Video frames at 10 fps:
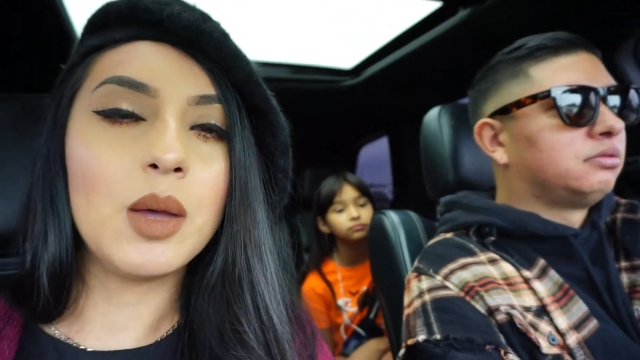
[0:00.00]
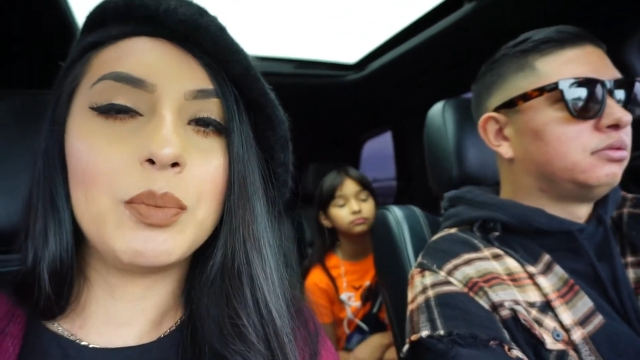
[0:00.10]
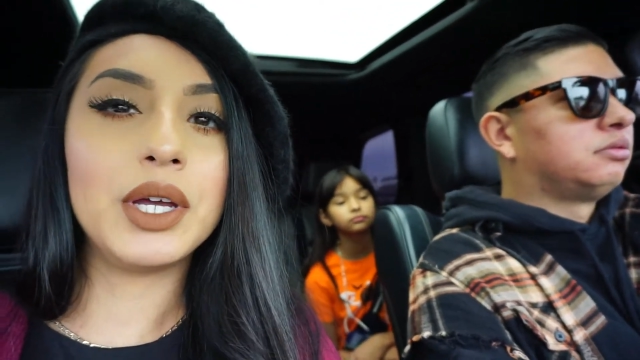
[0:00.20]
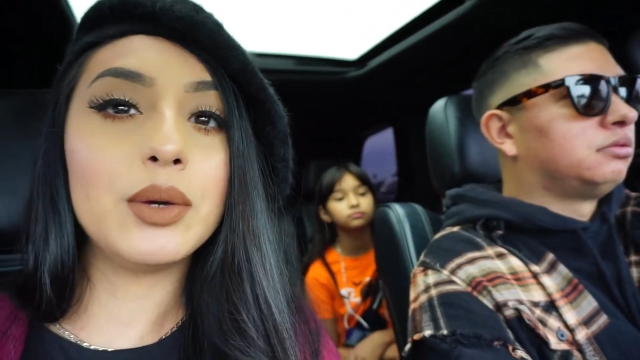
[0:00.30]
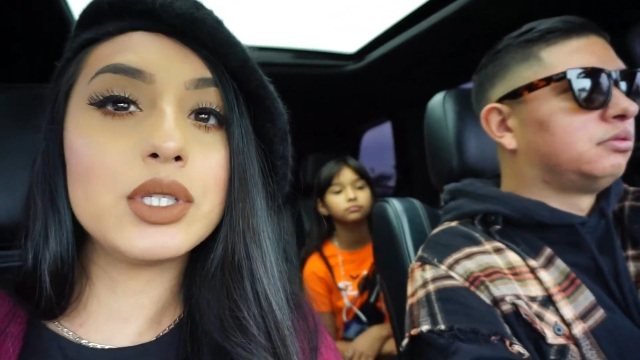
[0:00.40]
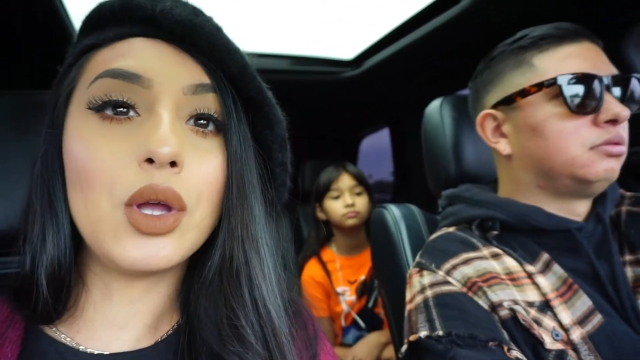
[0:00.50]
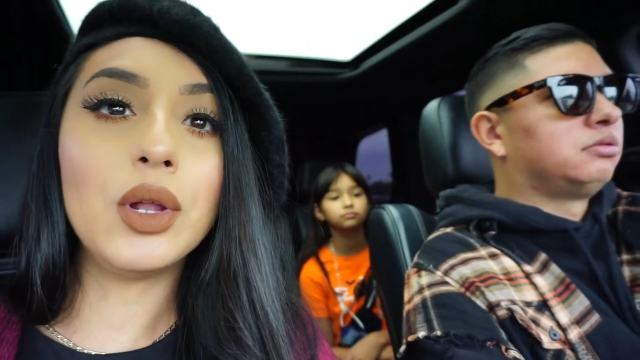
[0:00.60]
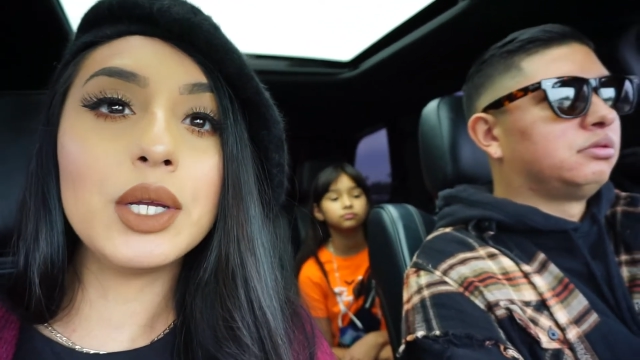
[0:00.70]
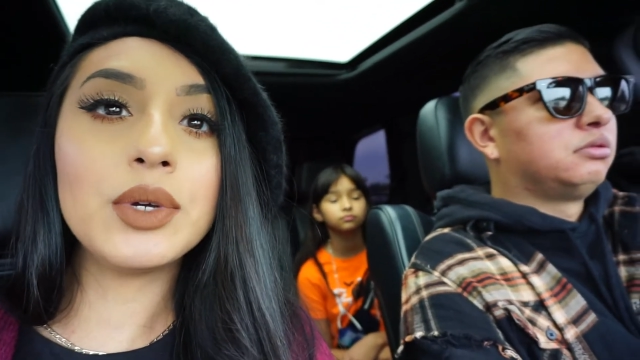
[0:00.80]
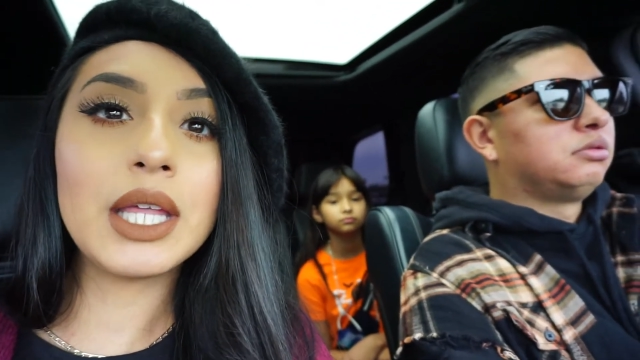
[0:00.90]
Speaker 1: but it was the
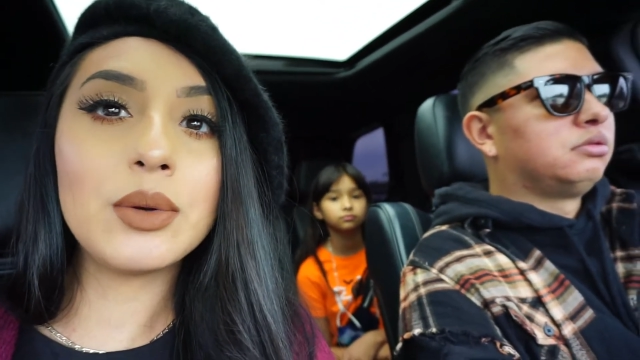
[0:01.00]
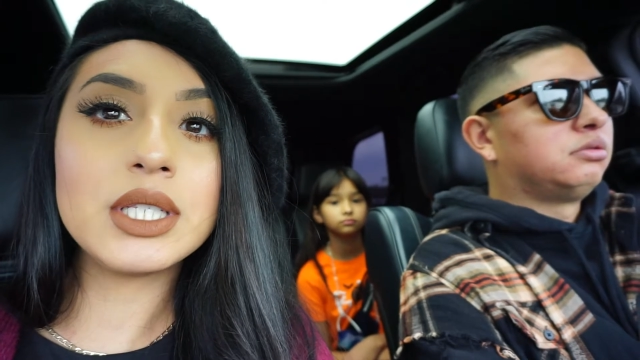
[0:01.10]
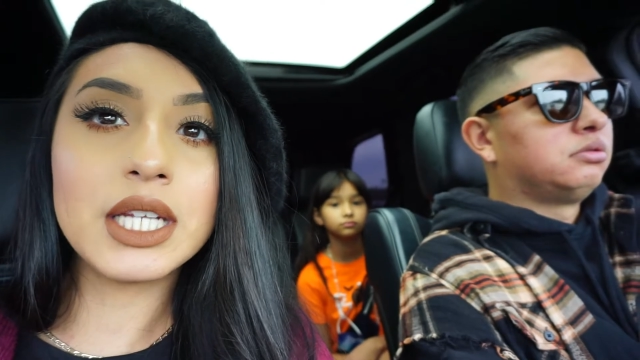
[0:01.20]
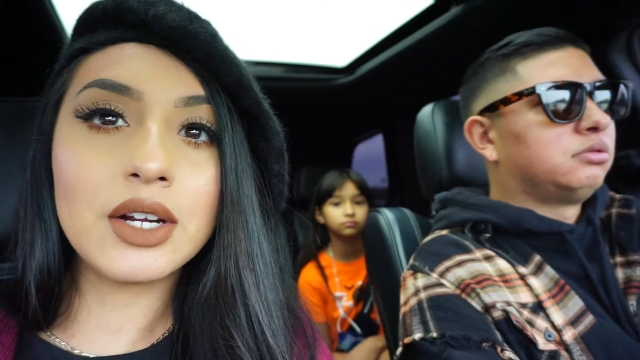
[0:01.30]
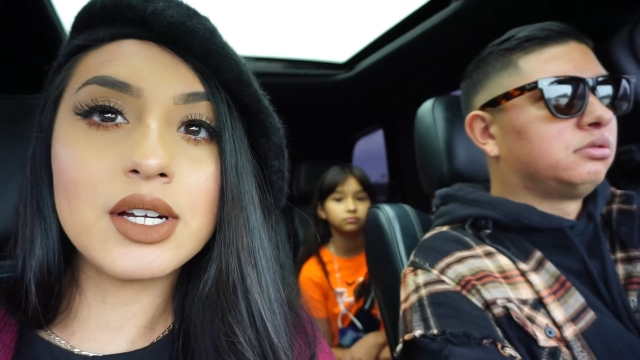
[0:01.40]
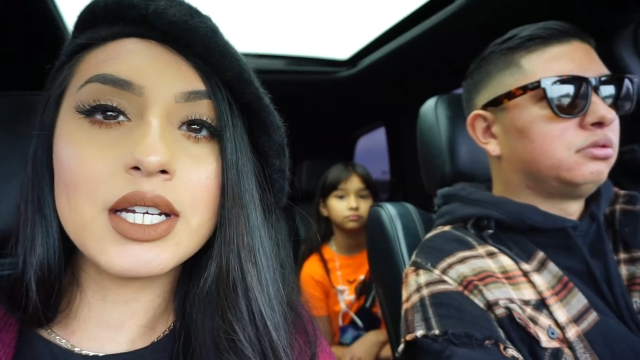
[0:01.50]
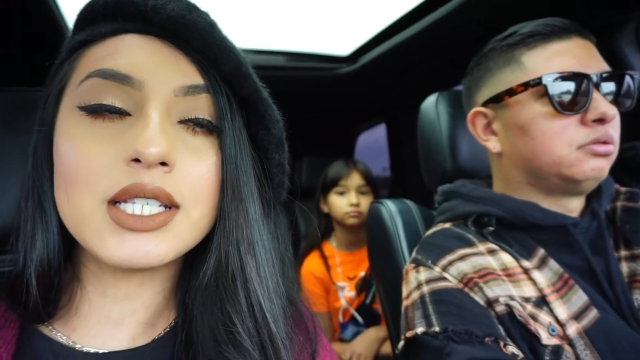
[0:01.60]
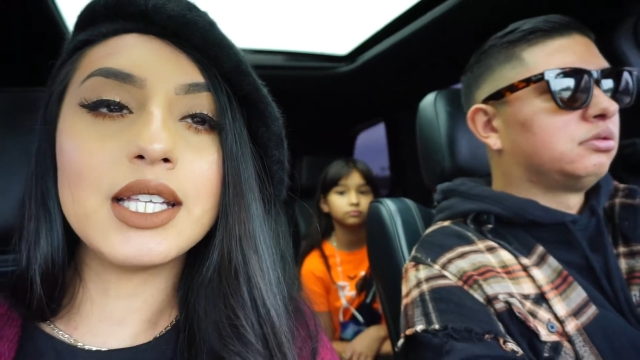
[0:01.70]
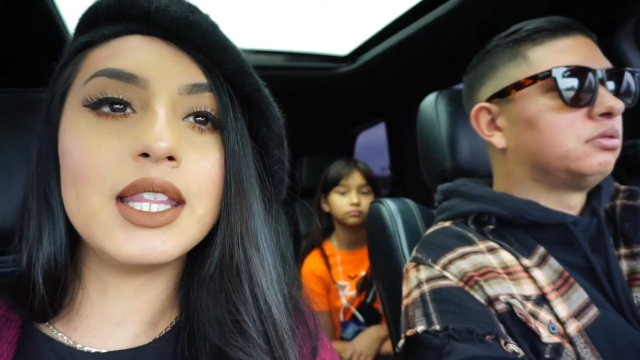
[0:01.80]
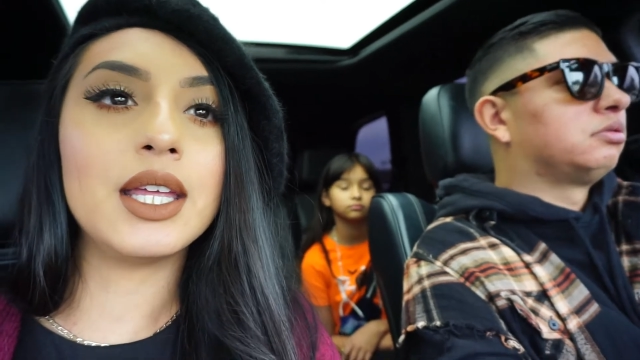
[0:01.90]
only one that was near us
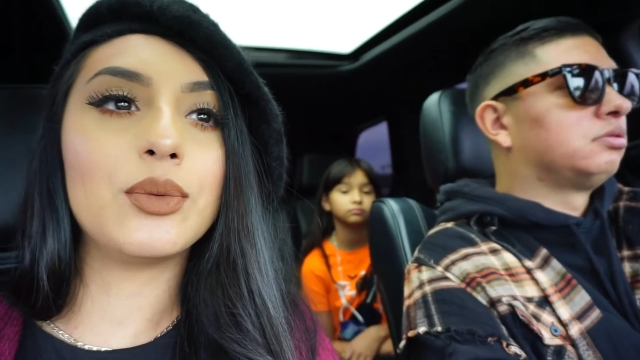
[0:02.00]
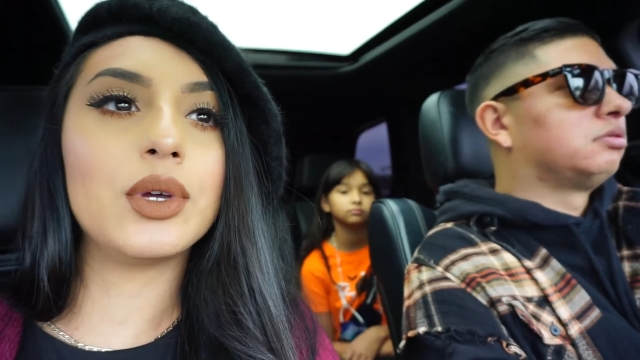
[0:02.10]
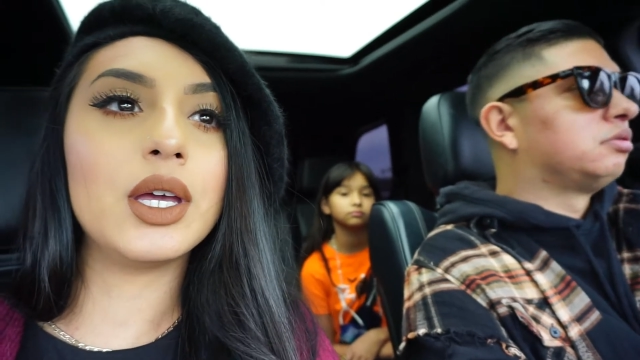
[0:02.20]
and then